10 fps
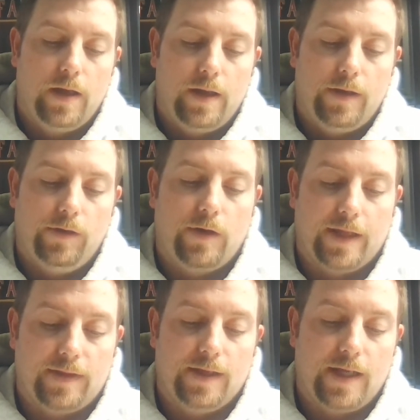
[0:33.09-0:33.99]
you
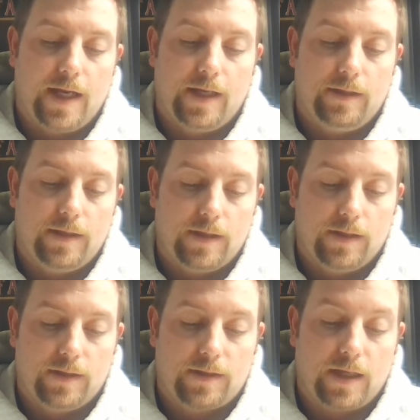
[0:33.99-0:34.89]
write the date, and in
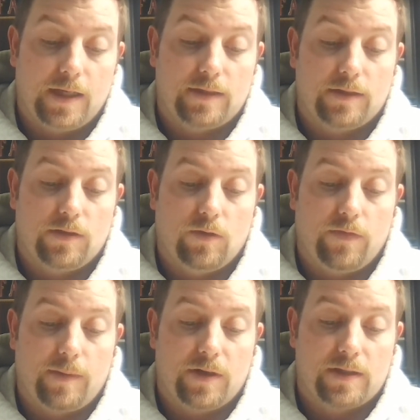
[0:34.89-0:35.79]
this case it's
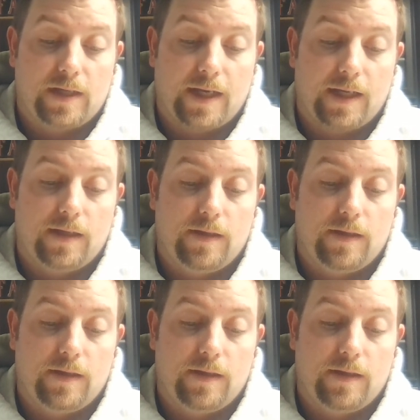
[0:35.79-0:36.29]
November 2nd.